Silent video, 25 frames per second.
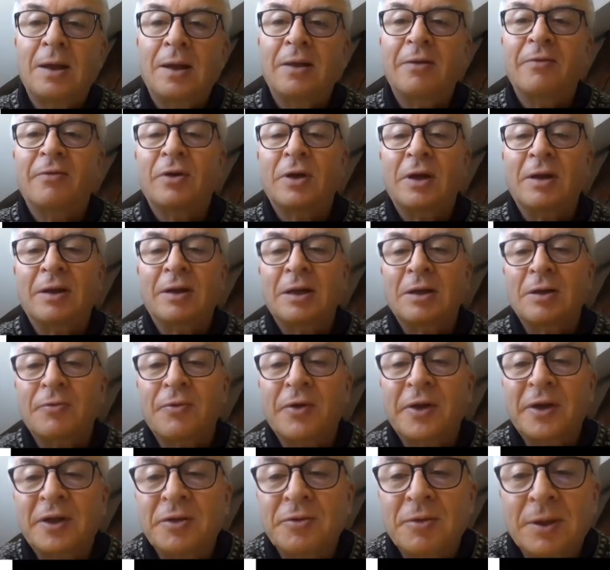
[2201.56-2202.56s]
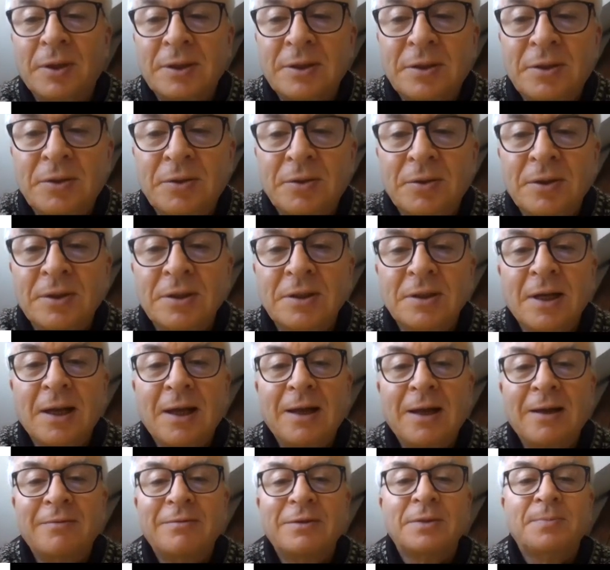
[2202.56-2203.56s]
even individual students'
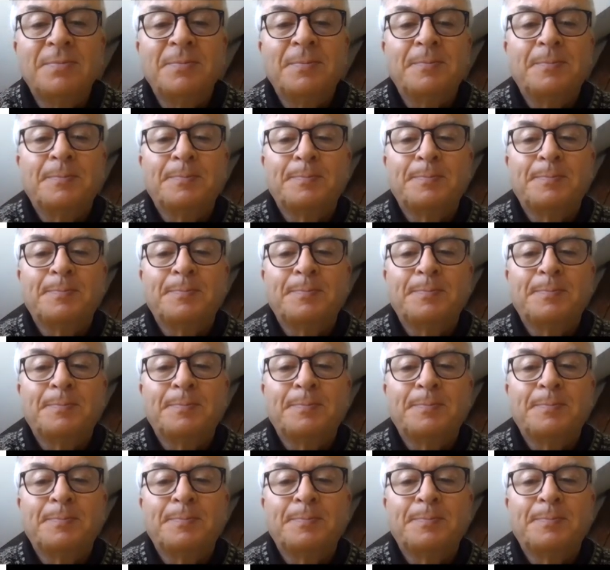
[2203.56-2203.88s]
lives.